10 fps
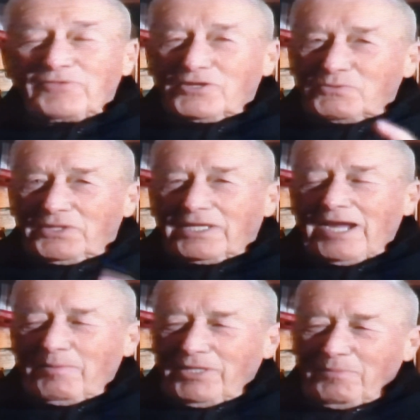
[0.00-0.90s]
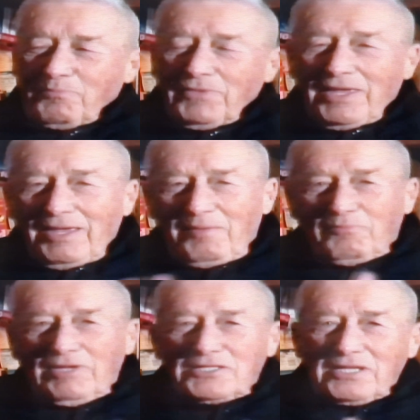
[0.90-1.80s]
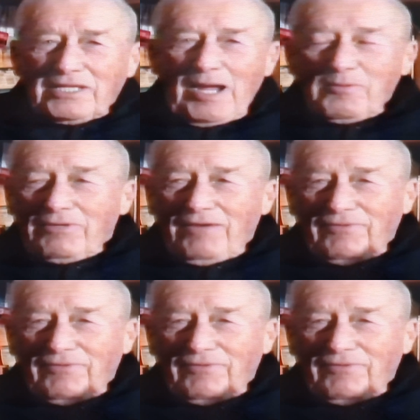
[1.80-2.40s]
It was a camera place that camera